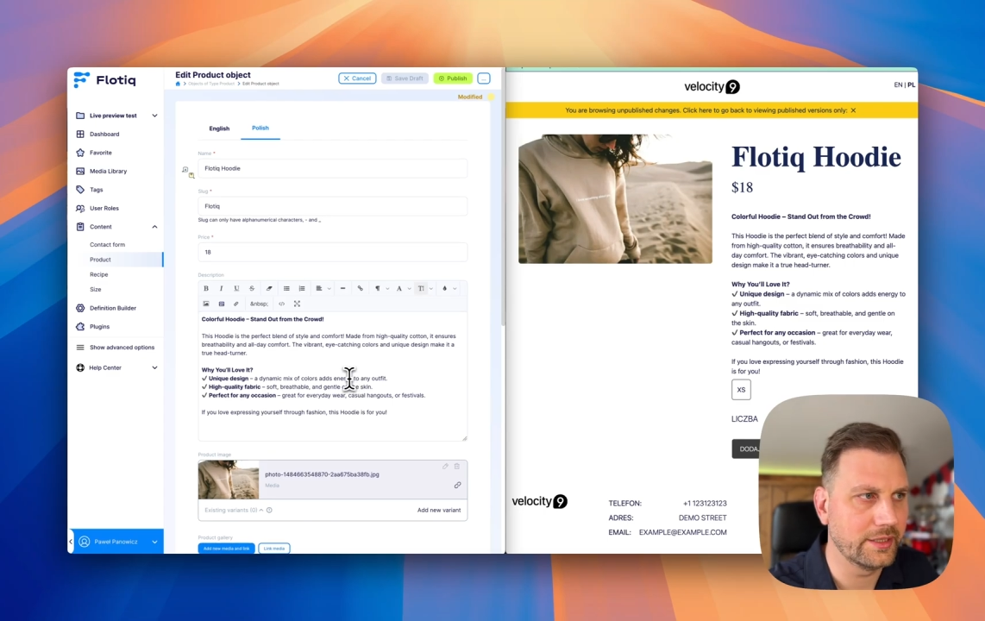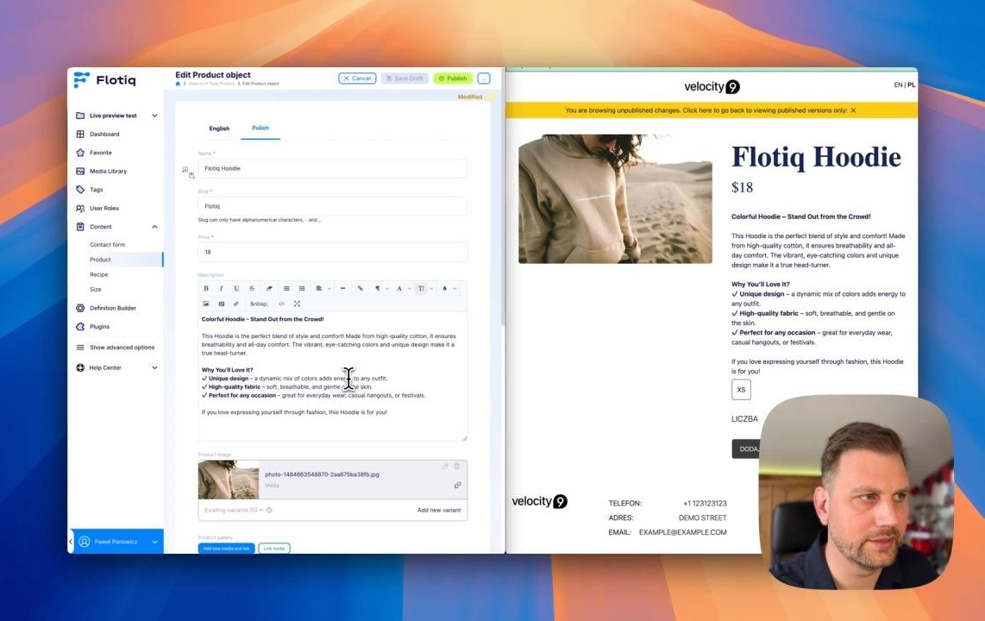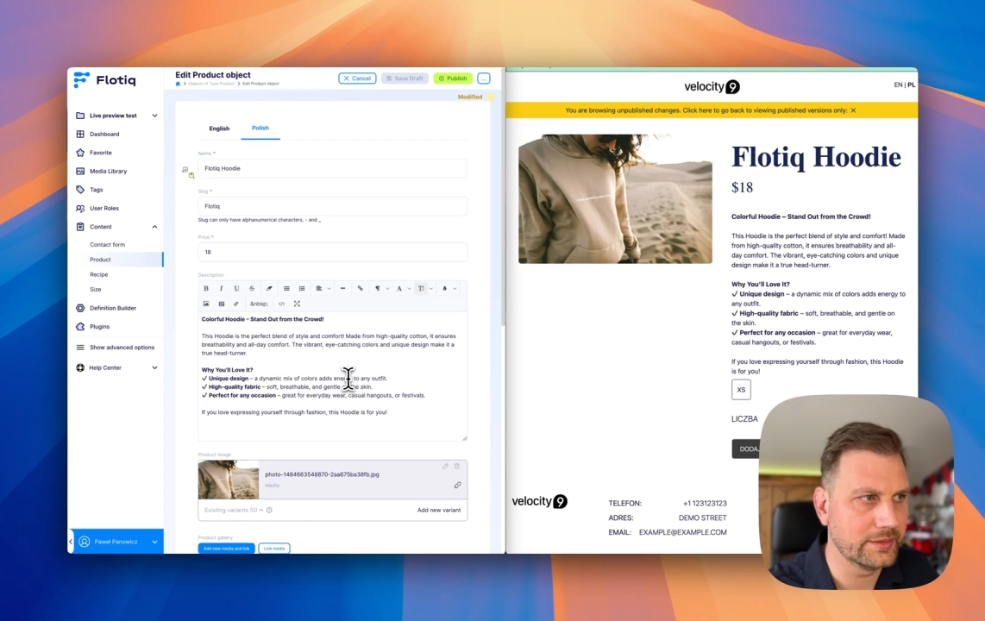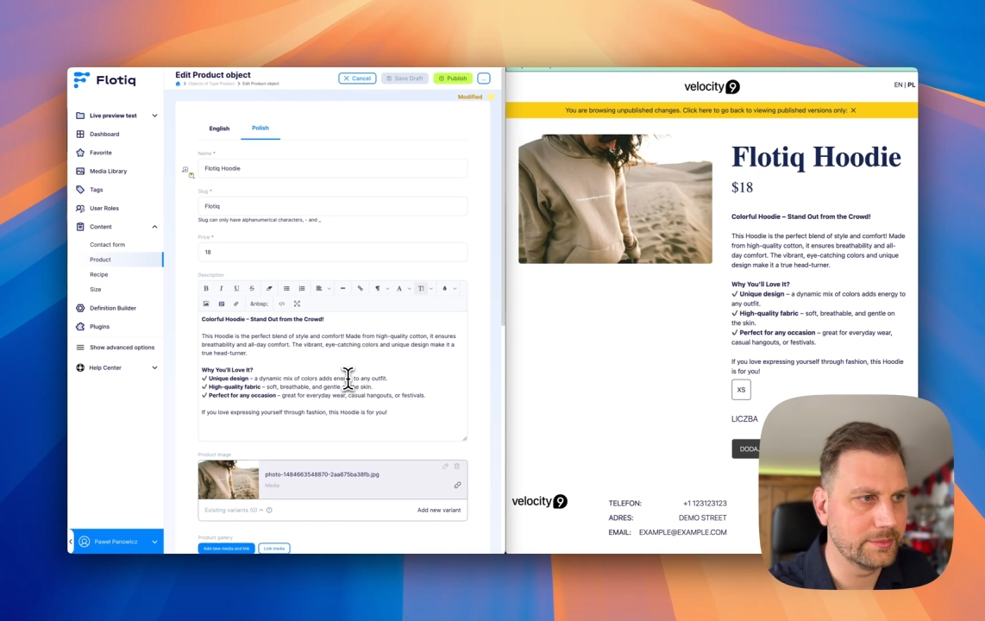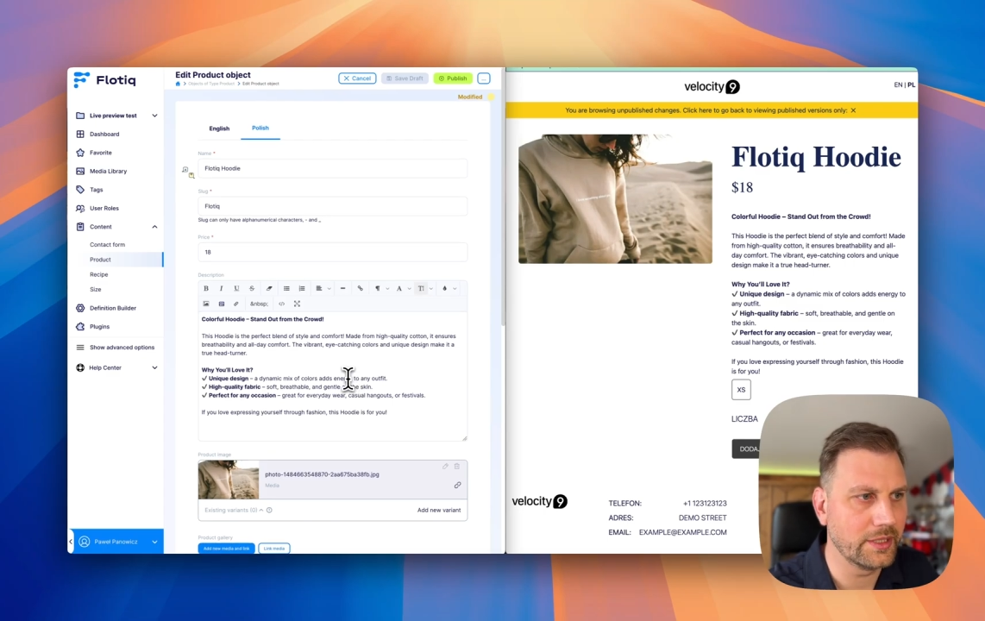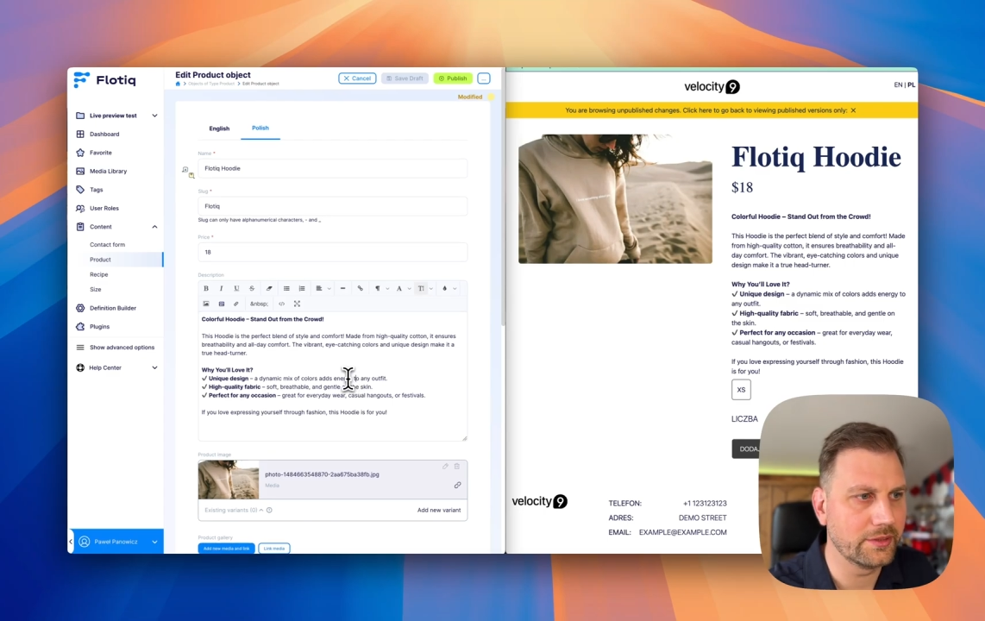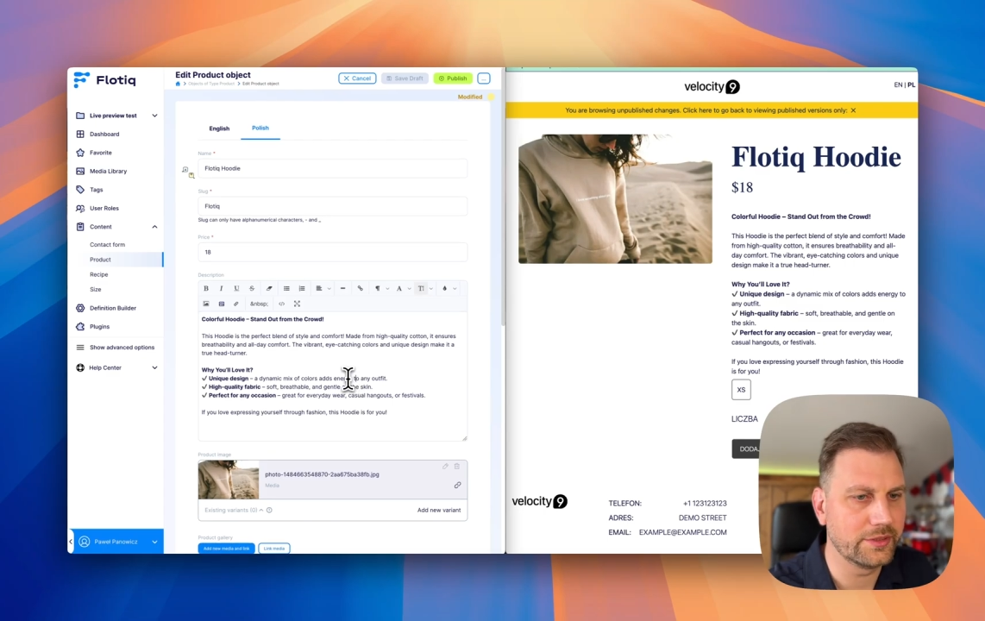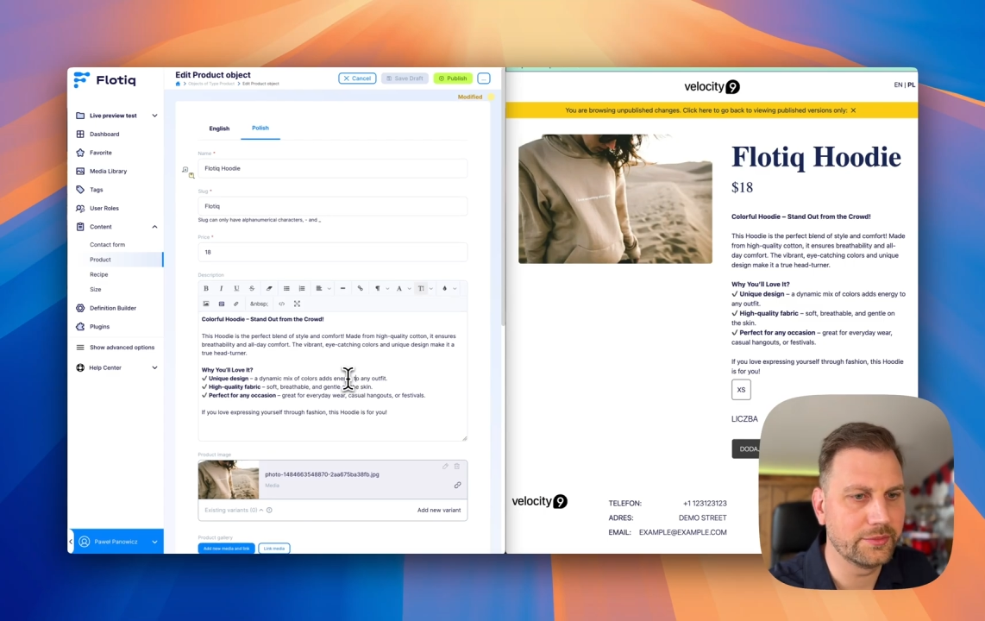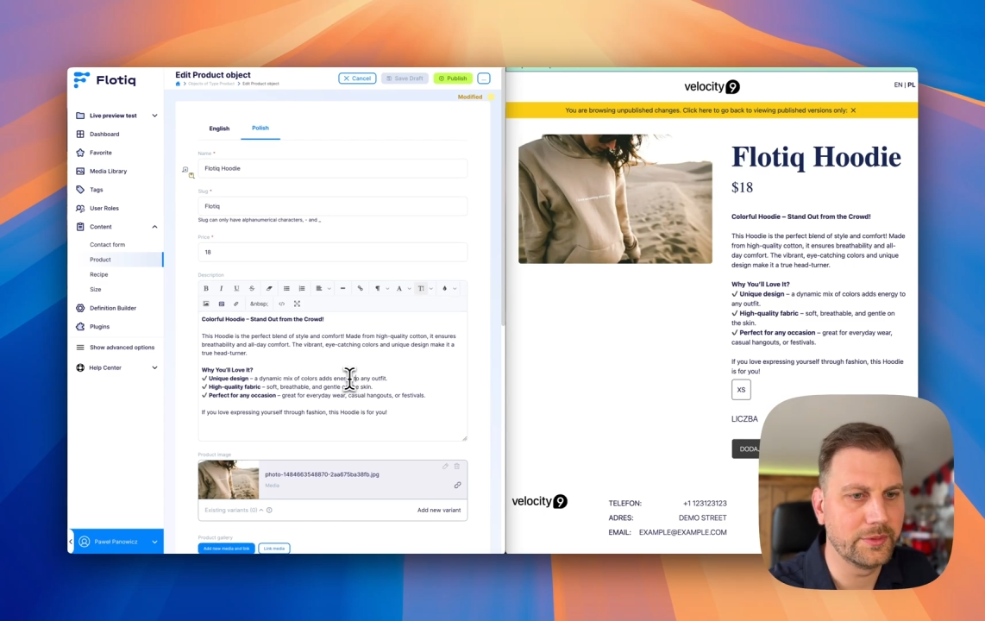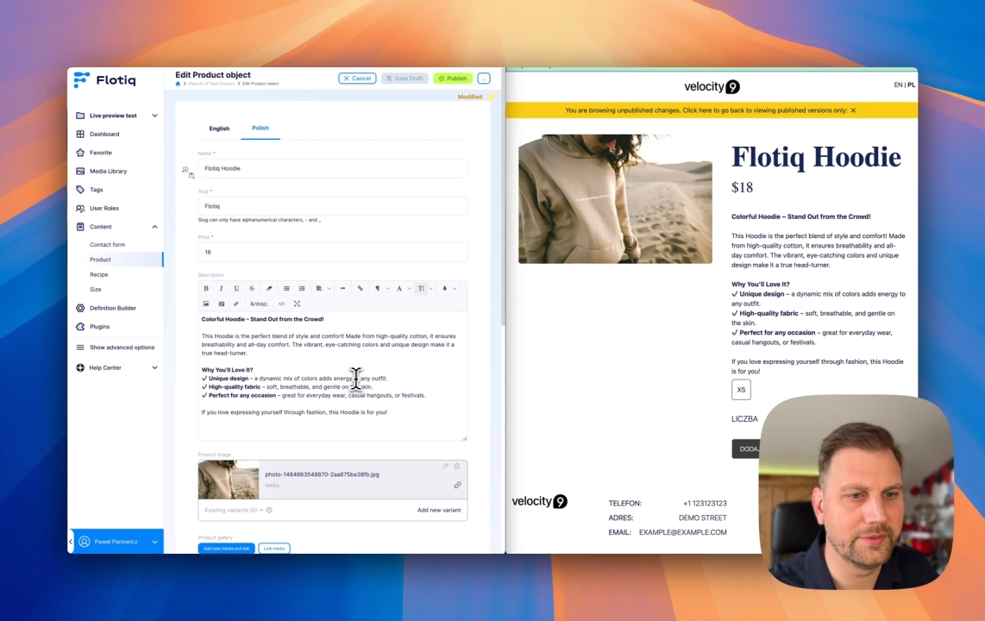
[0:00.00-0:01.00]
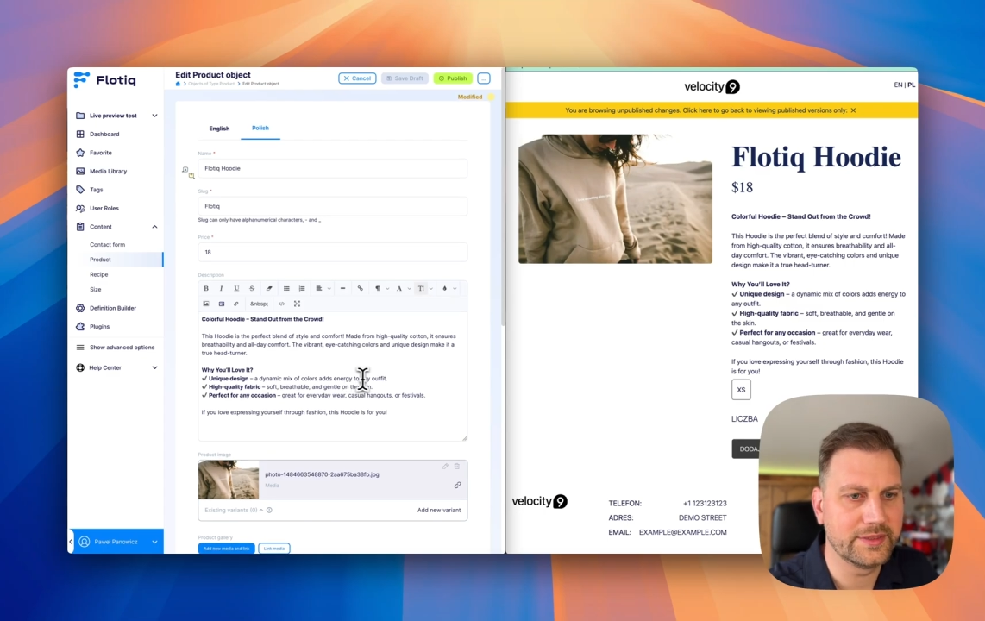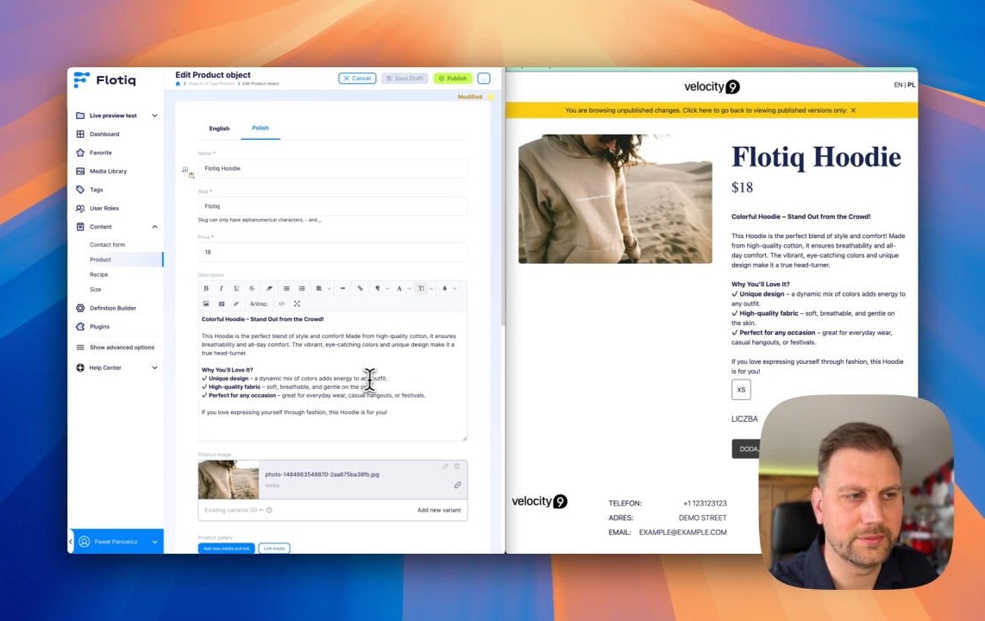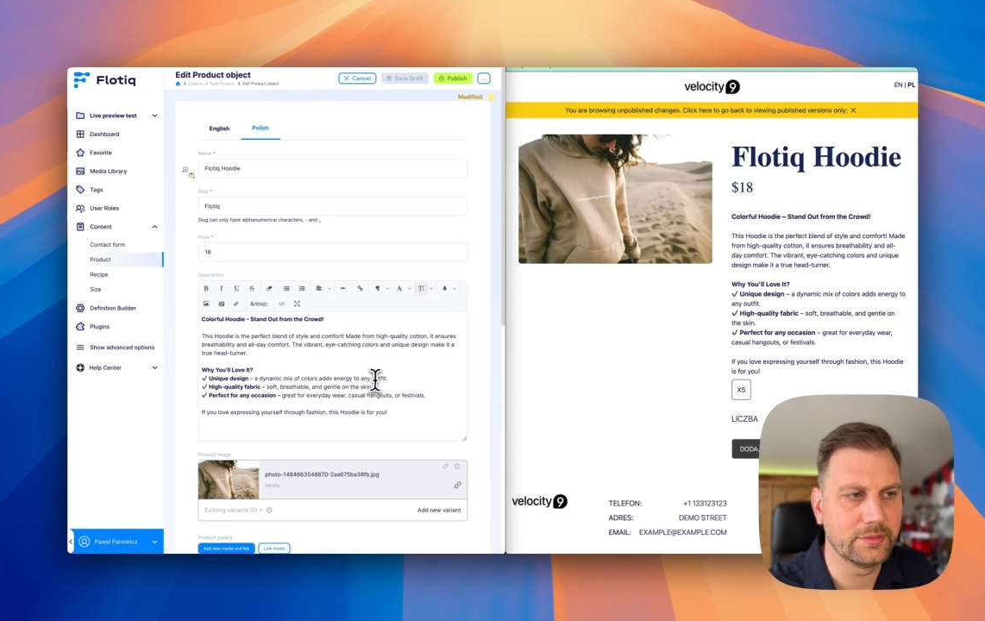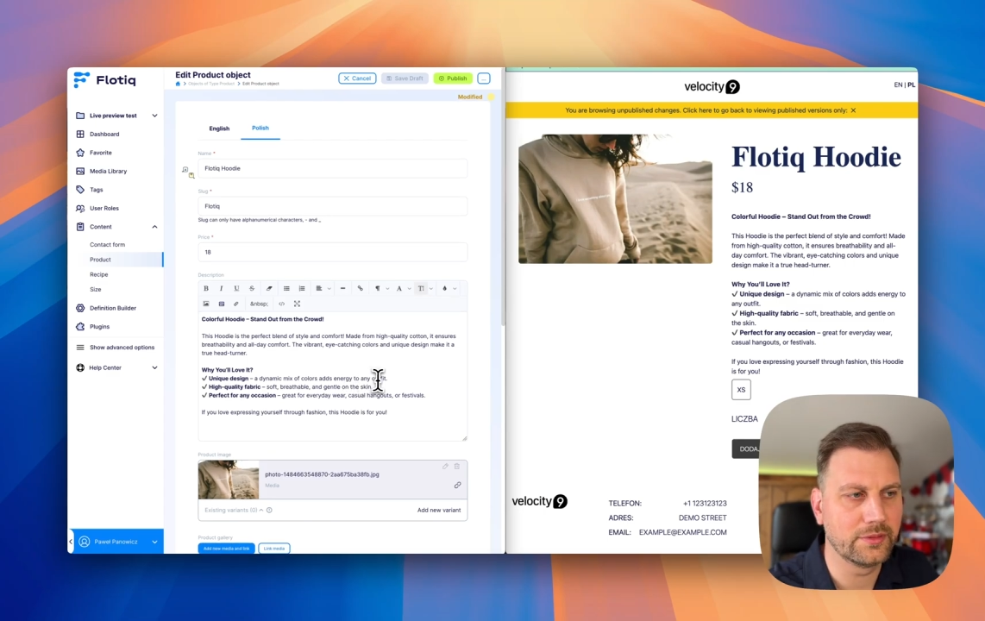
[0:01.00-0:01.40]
it's going to be visible